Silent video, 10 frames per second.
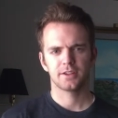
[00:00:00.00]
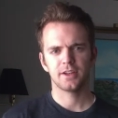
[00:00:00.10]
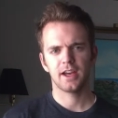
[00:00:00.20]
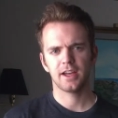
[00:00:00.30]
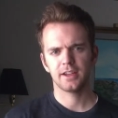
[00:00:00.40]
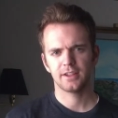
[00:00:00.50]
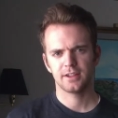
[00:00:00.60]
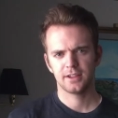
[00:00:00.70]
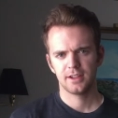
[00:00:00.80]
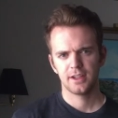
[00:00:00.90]
got
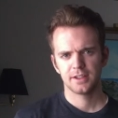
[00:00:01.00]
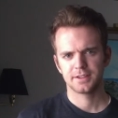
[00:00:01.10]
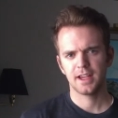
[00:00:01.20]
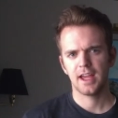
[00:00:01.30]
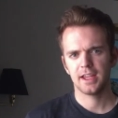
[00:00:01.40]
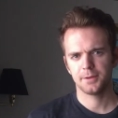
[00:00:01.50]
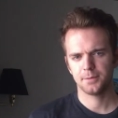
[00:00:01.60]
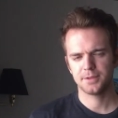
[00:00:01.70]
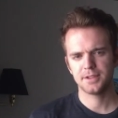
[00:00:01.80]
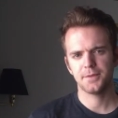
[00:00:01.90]

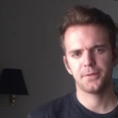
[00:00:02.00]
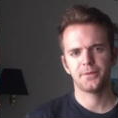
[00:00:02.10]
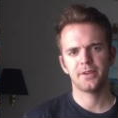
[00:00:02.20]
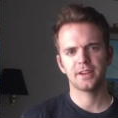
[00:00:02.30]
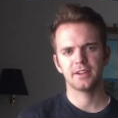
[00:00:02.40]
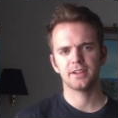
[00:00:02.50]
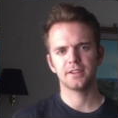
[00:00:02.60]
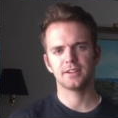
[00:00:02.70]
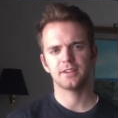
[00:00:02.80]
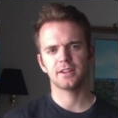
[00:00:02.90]
time to
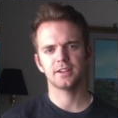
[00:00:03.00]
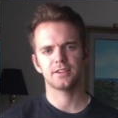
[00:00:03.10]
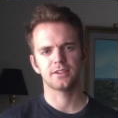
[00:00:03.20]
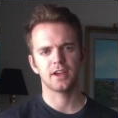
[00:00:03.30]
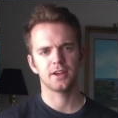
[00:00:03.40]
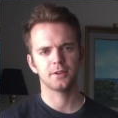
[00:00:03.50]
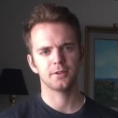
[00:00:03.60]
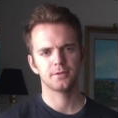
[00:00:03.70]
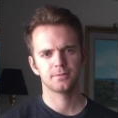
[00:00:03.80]
figure this out